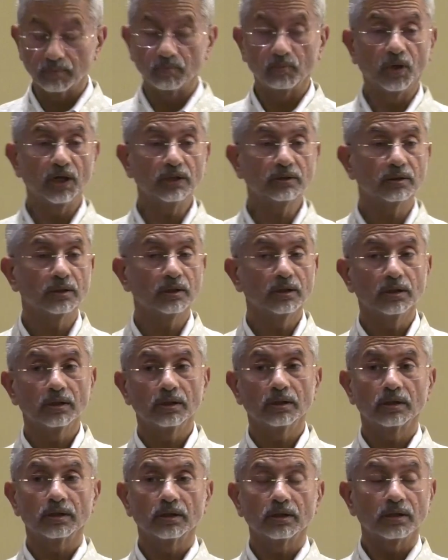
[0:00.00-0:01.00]
But
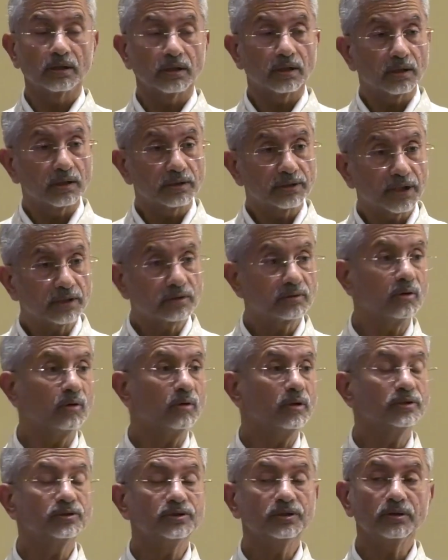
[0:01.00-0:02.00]

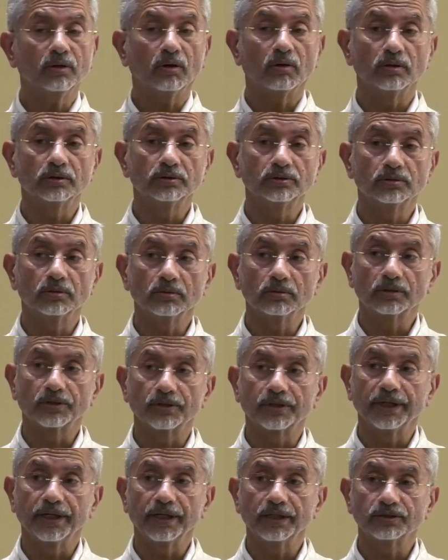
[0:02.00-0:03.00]
technology also
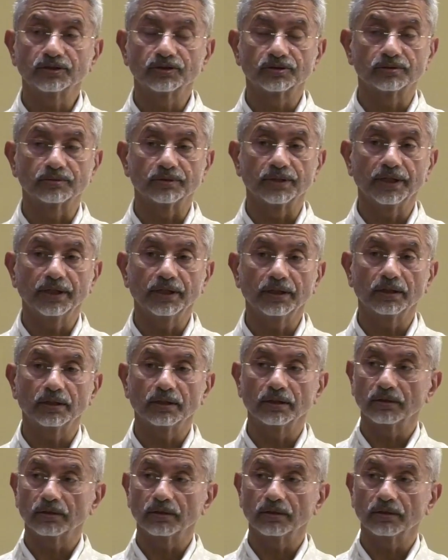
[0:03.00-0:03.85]
creates today